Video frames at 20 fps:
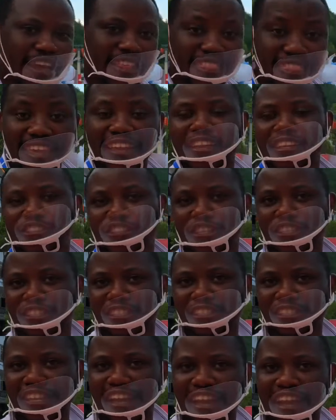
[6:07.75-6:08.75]
I think the
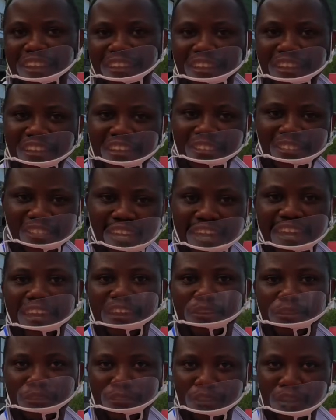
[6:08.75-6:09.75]
judges are
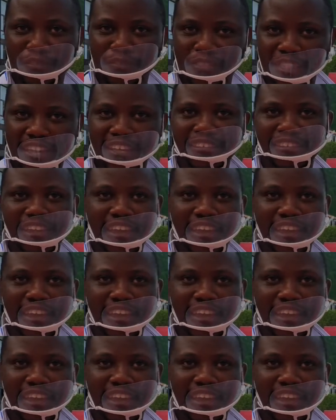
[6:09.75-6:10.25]
taking note of this,